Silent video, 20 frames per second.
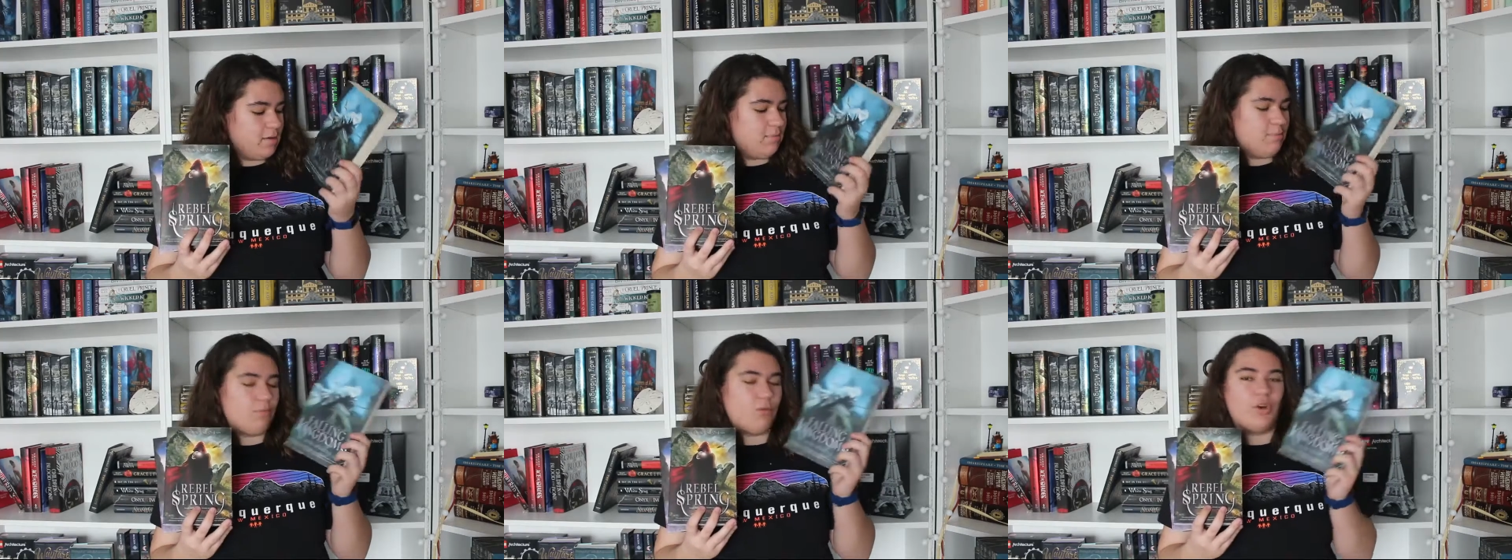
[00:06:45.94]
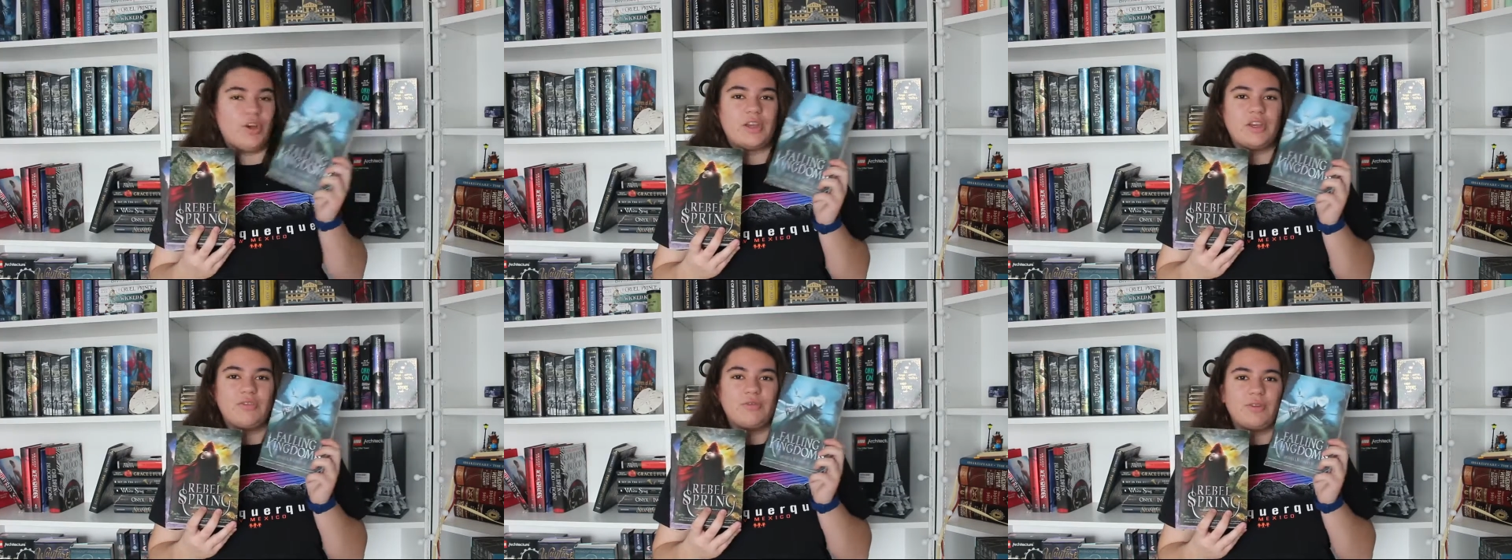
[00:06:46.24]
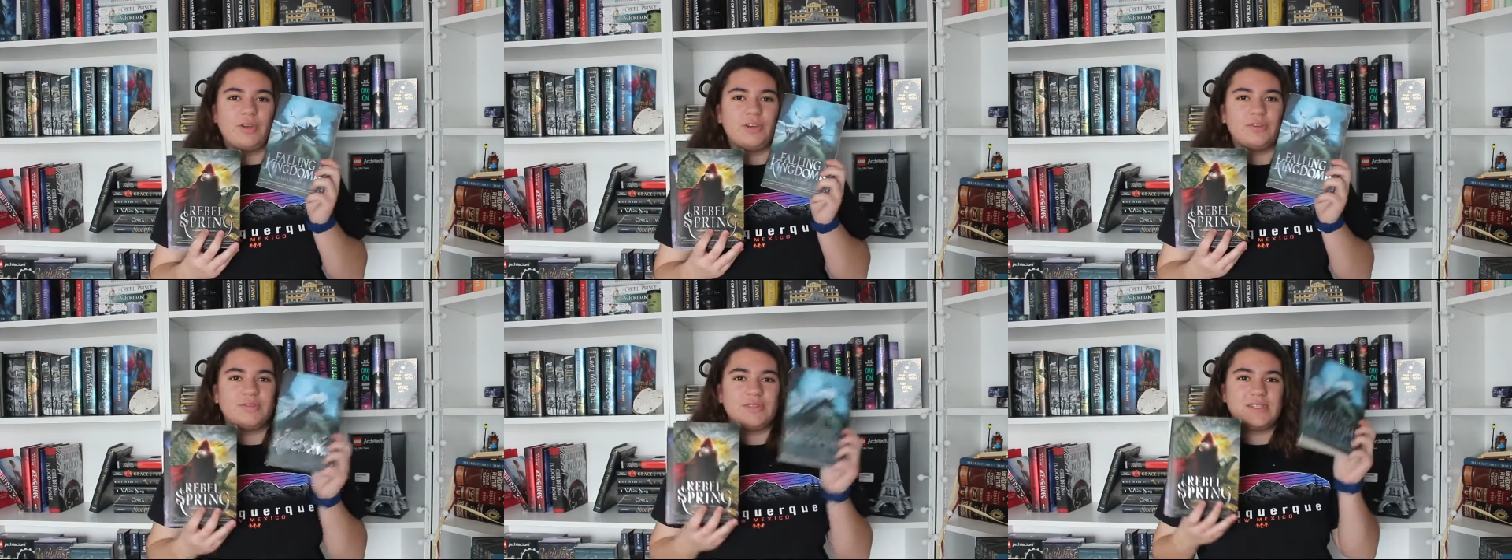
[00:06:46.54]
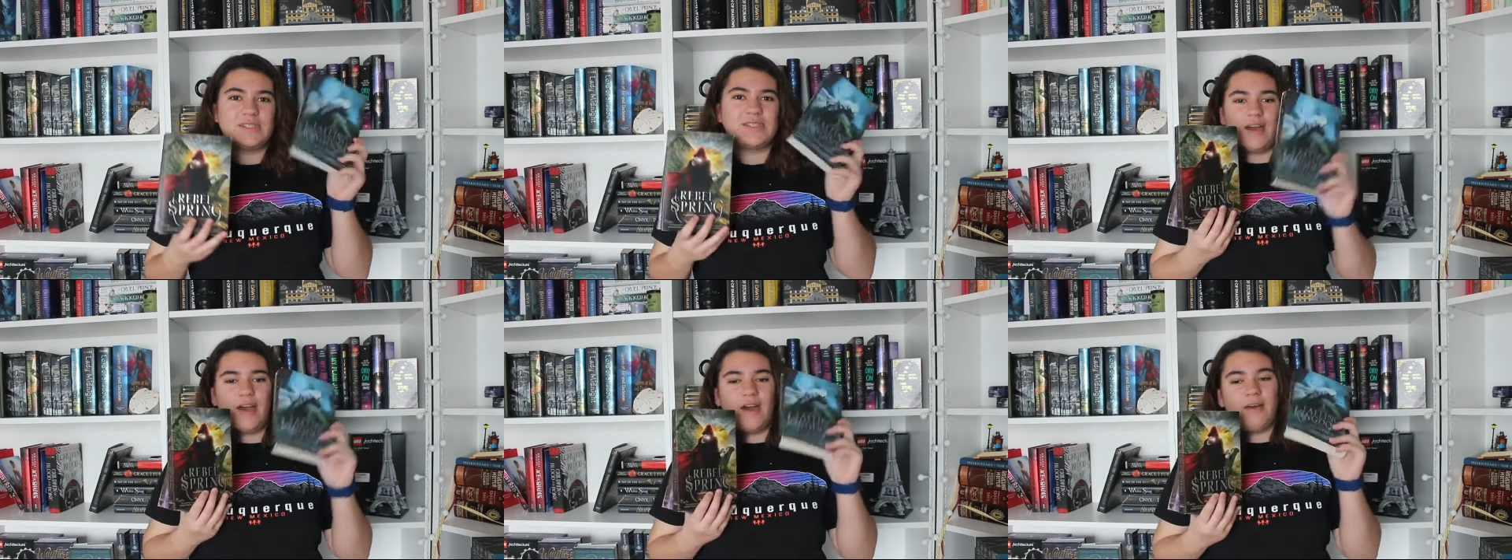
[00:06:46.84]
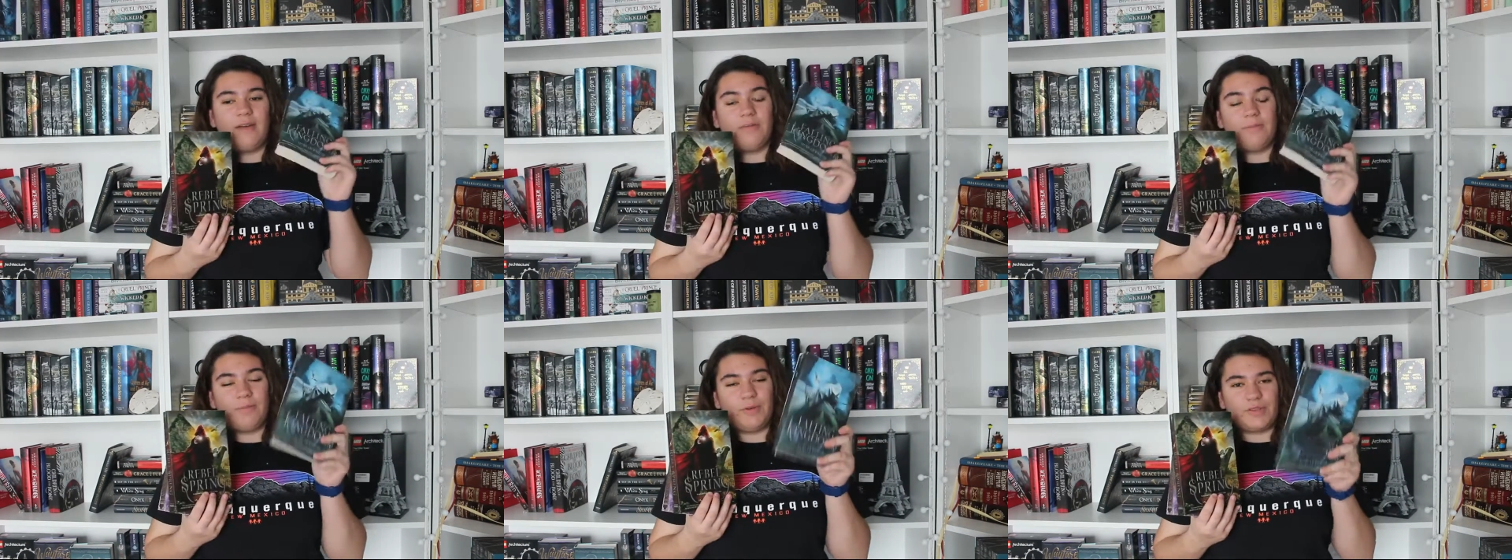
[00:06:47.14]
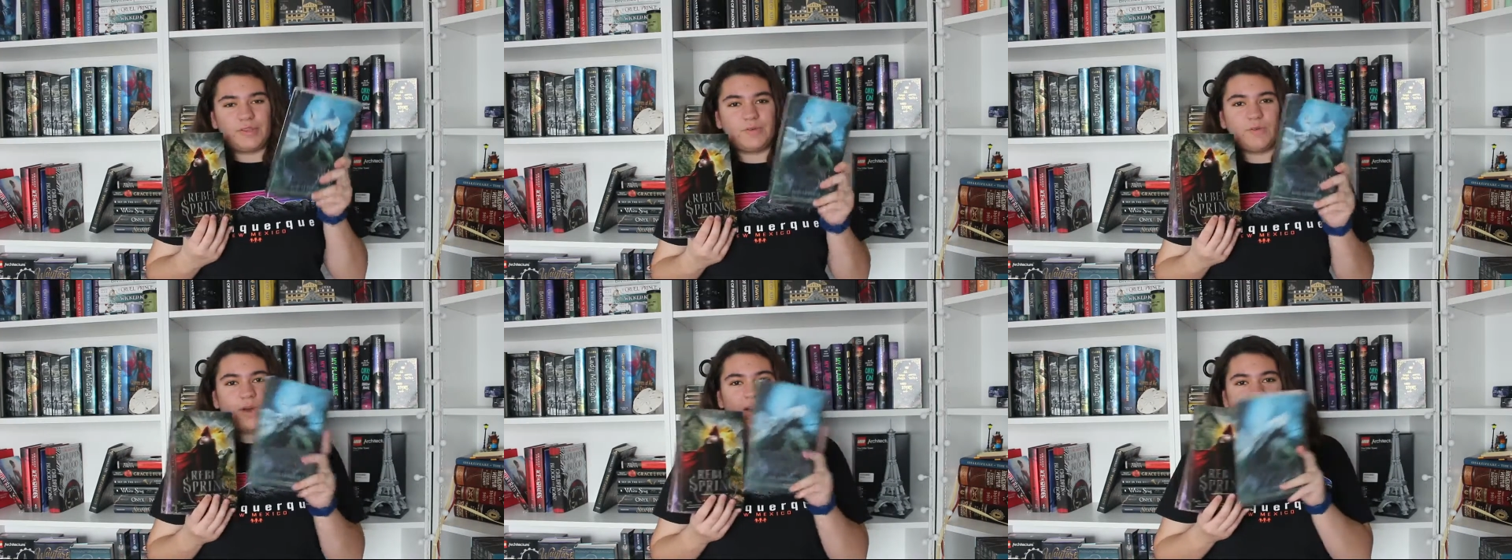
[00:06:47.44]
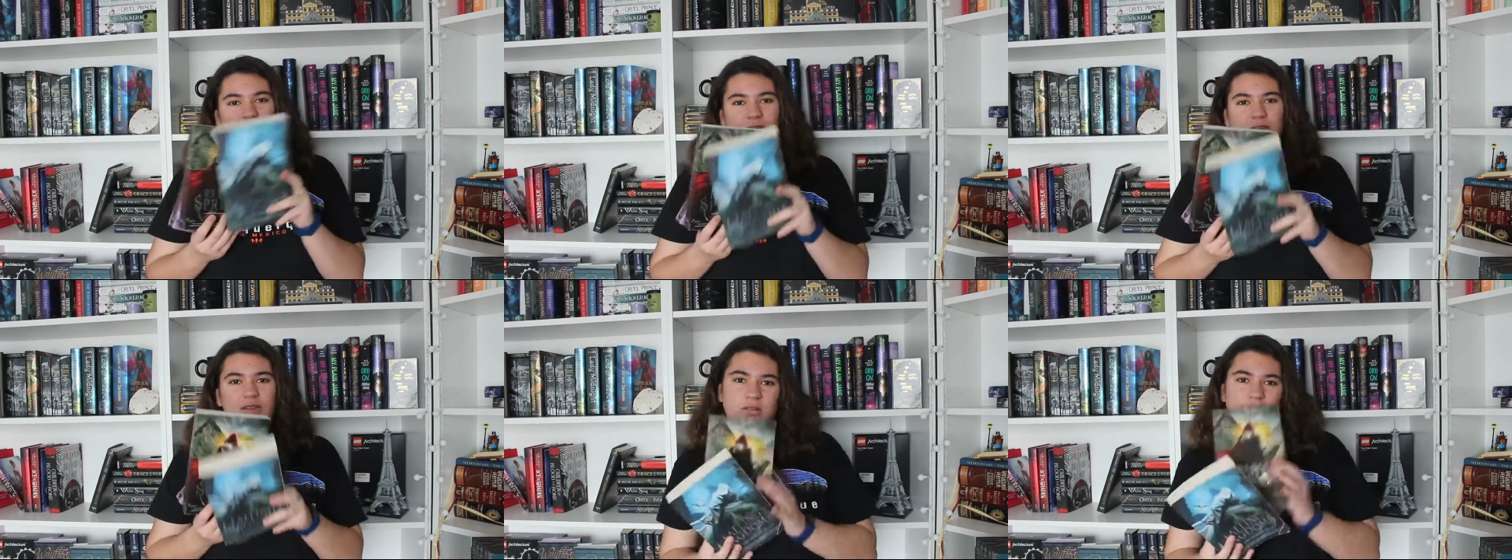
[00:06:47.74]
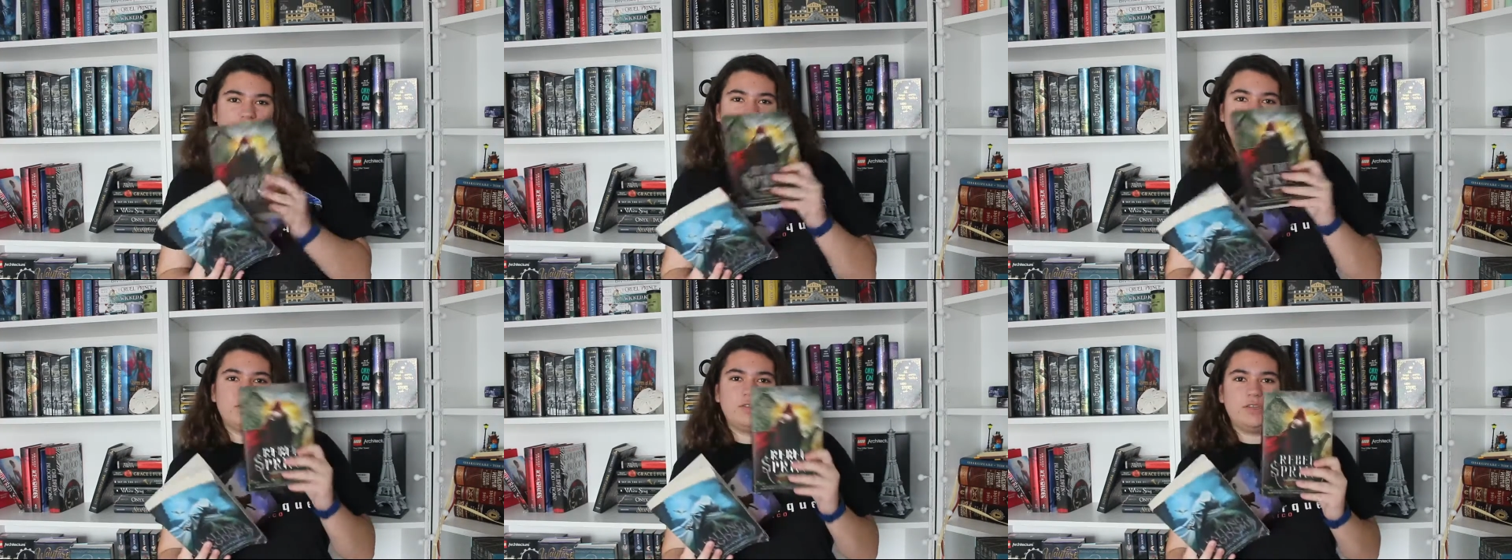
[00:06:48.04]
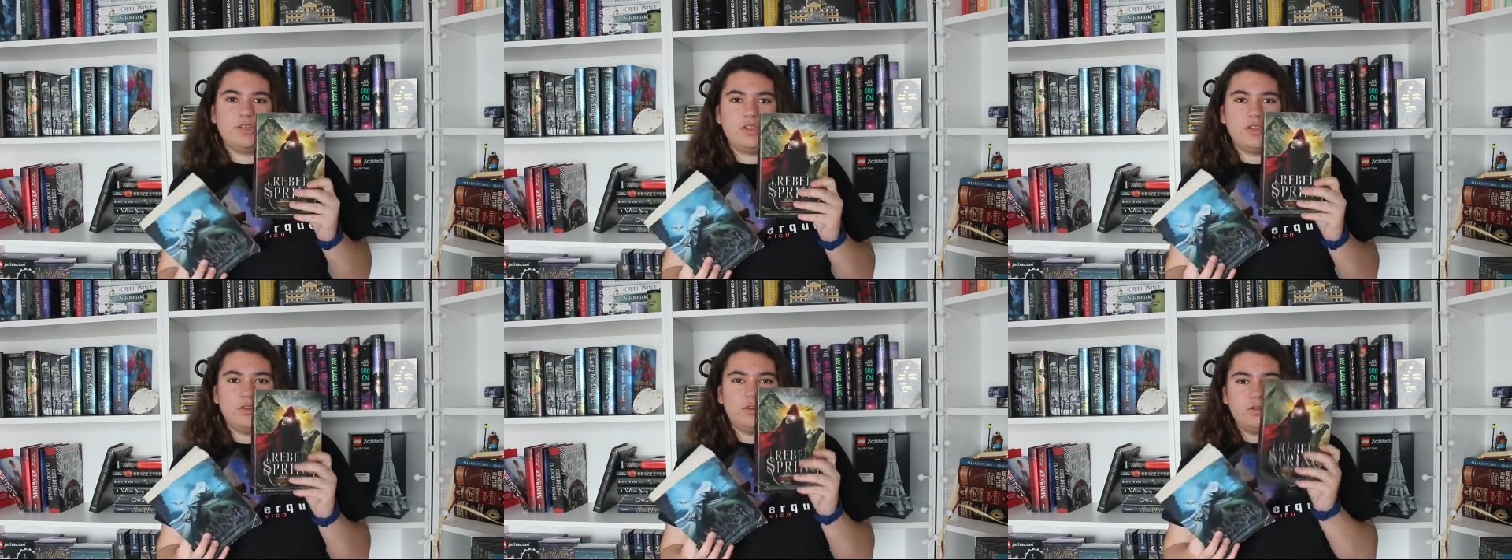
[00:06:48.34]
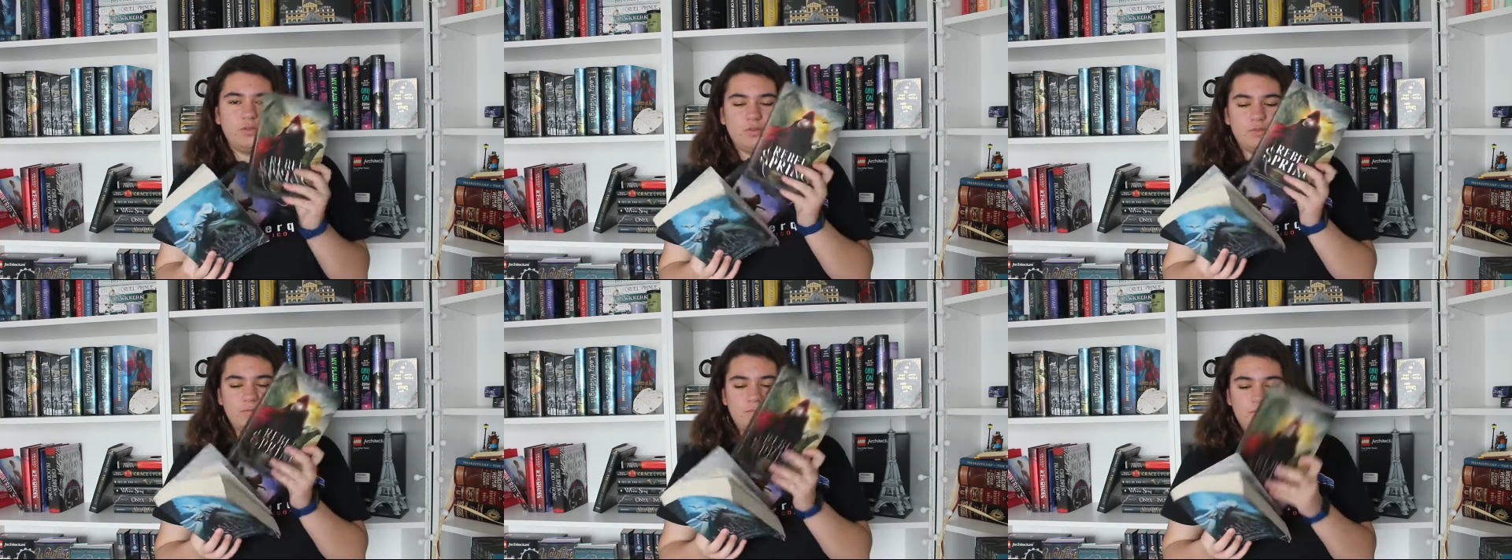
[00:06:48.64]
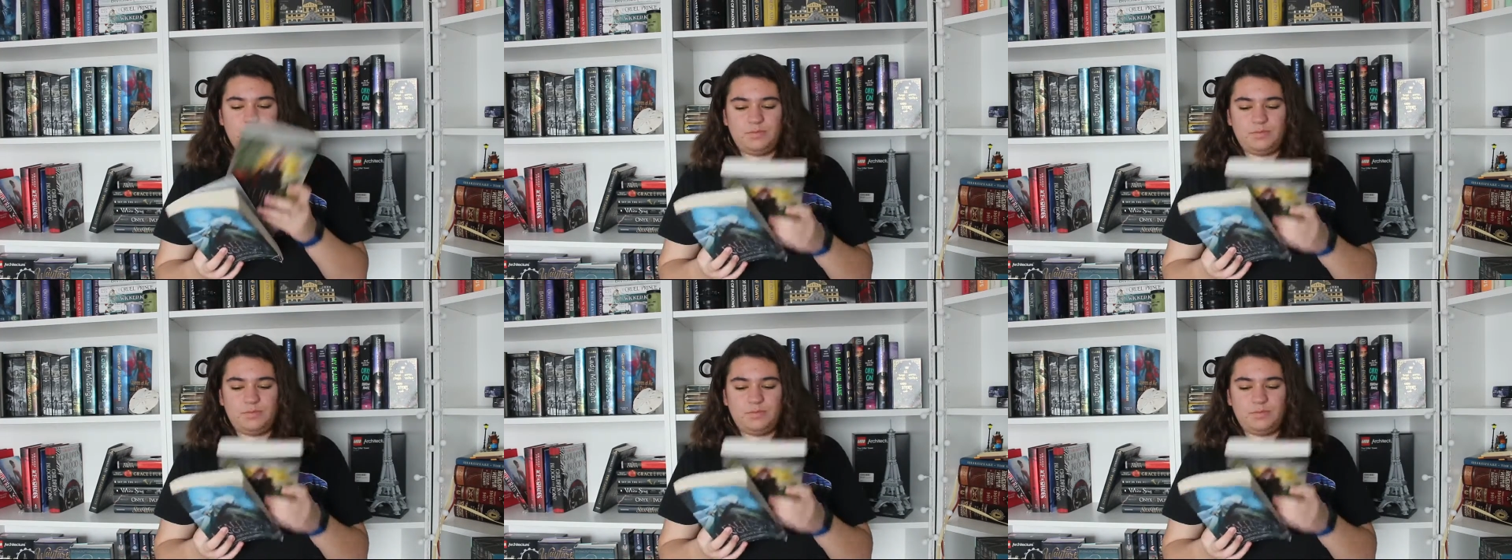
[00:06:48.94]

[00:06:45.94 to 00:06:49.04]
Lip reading: Morgan Rhodes. Books 1, 2,